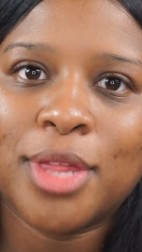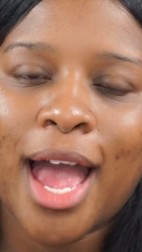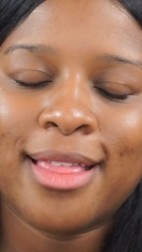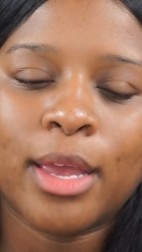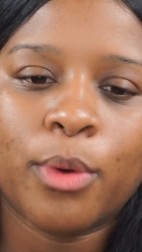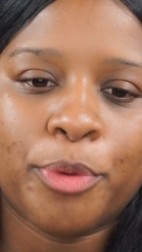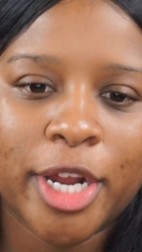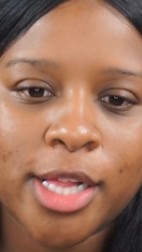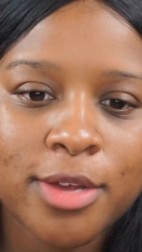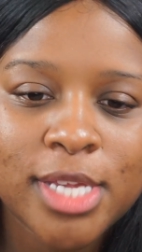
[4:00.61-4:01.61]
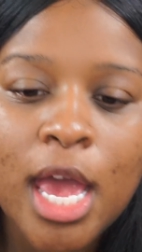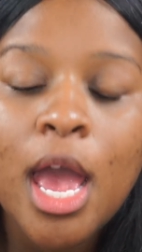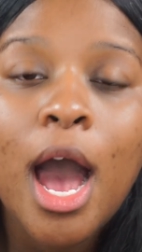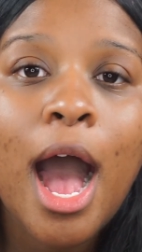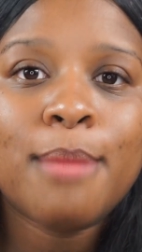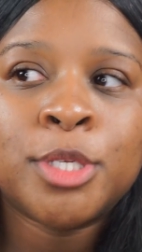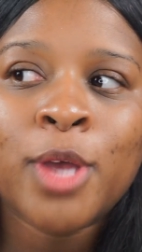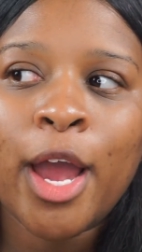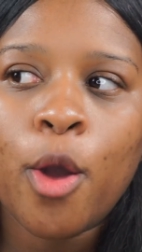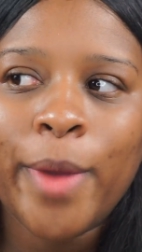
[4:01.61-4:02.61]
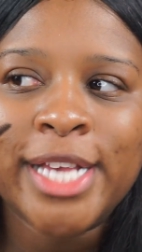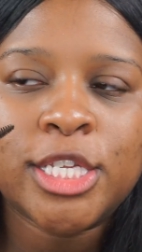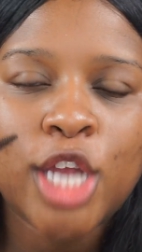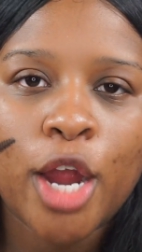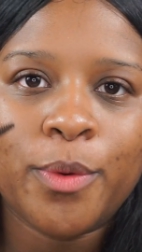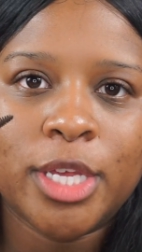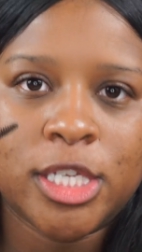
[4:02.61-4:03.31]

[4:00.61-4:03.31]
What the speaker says: I think we're pretty close. So I always start with a